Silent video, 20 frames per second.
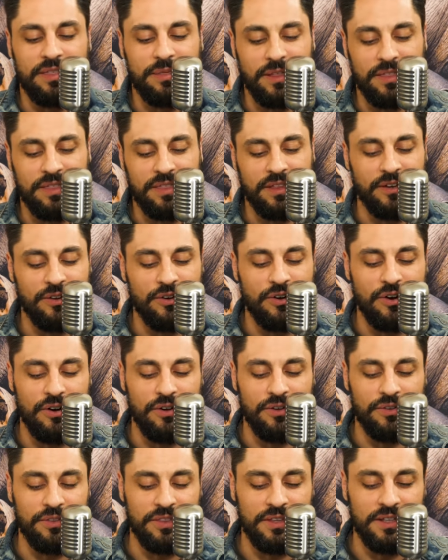thing
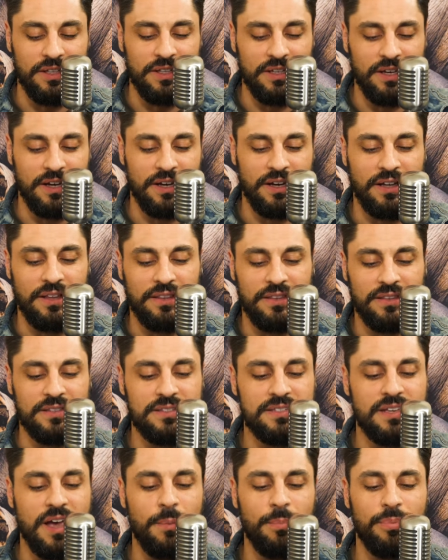called the
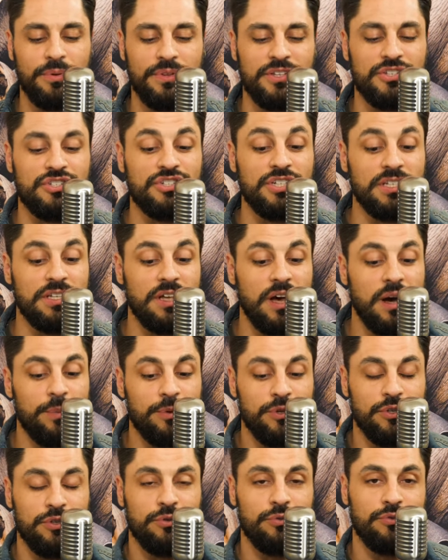
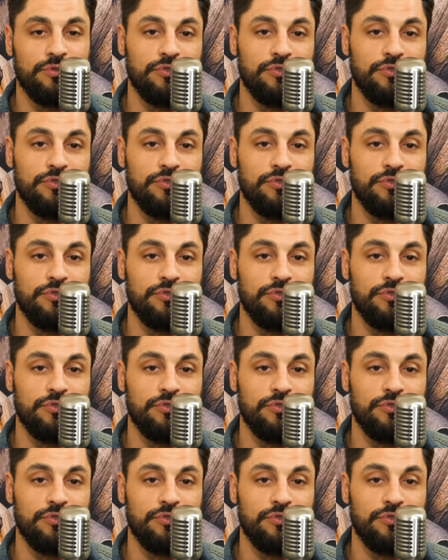GW